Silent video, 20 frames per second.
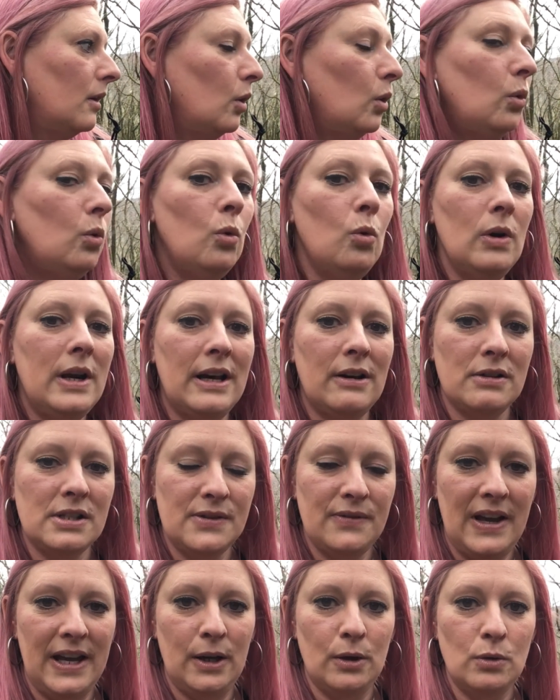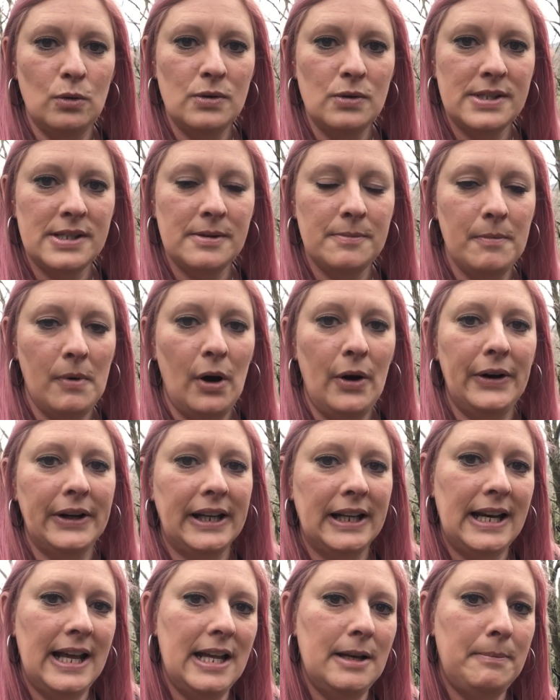All else fails, I
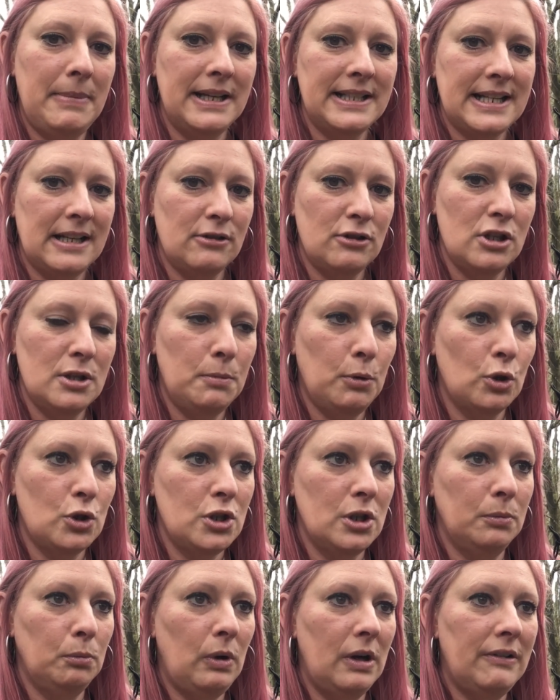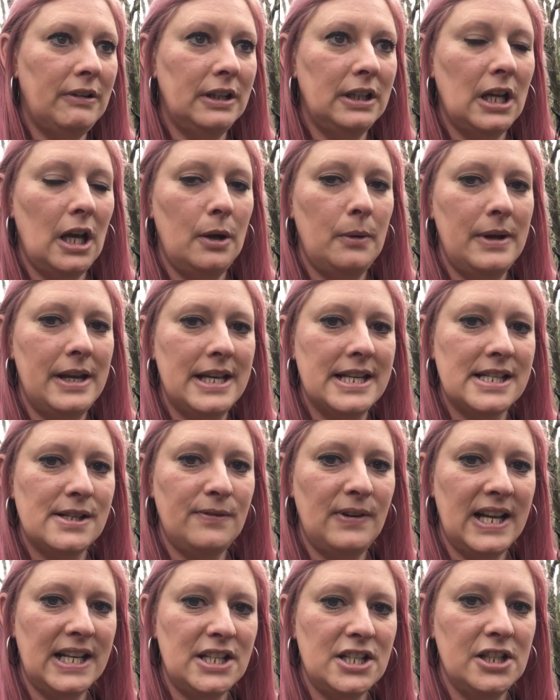can head back down to the bottom where I know it's
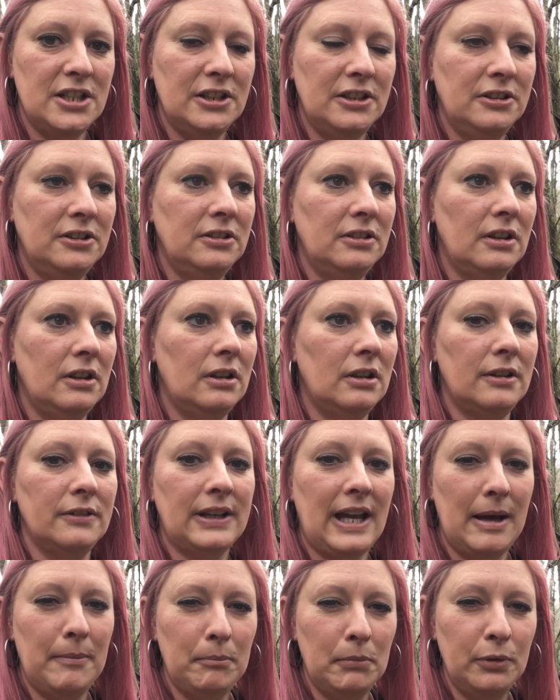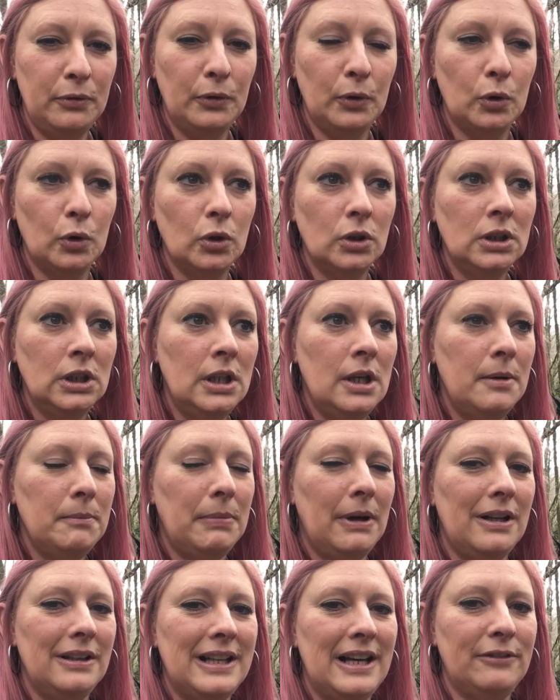flatter and I've camped before,
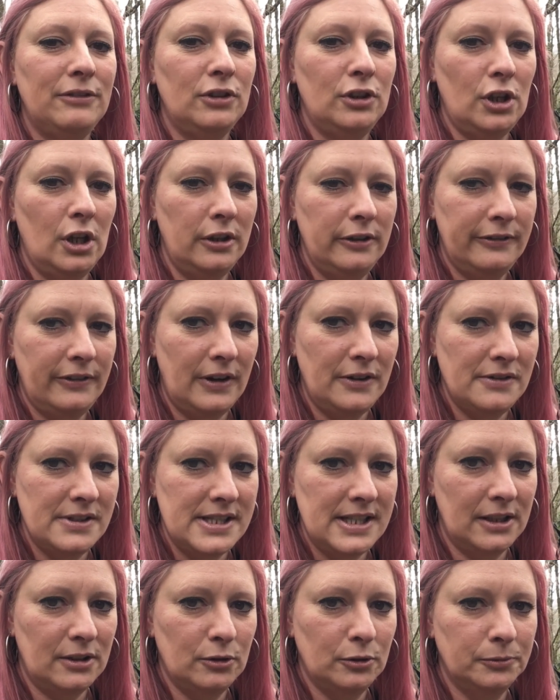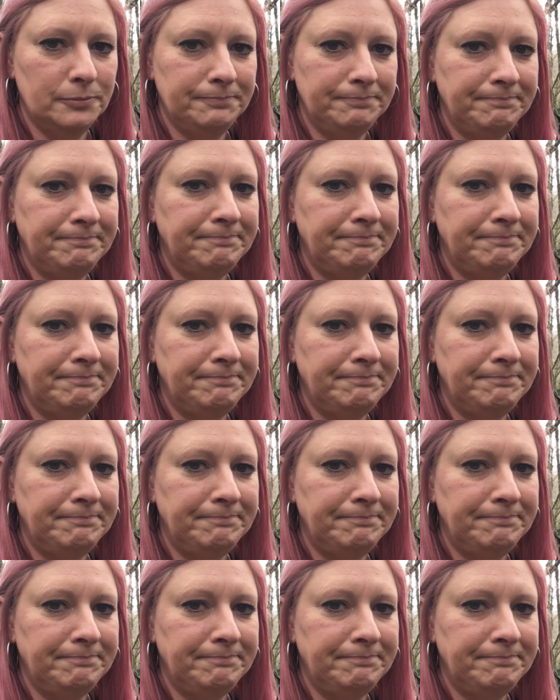but I'll have no phone signal.